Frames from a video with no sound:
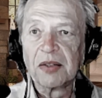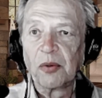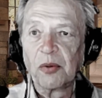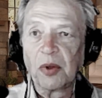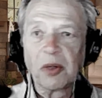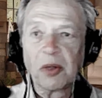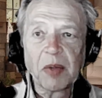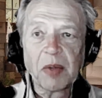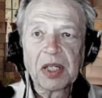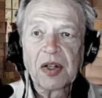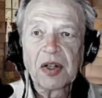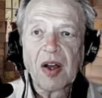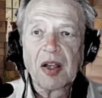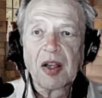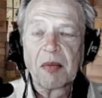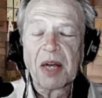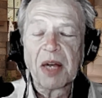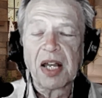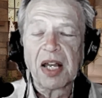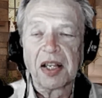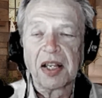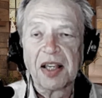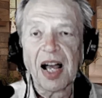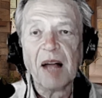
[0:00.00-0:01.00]
When we talk
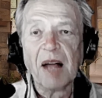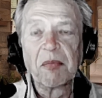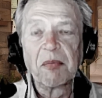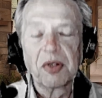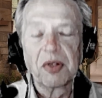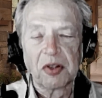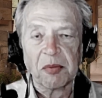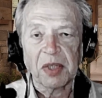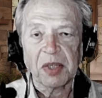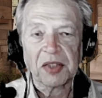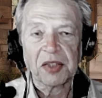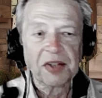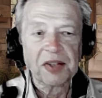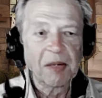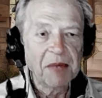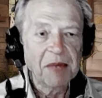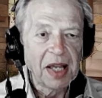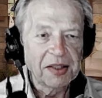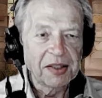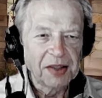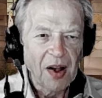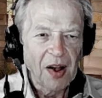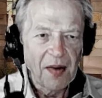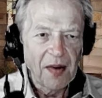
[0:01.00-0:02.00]
about accomplishments, I'm
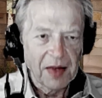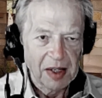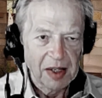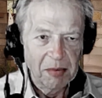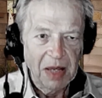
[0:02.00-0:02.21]
not talking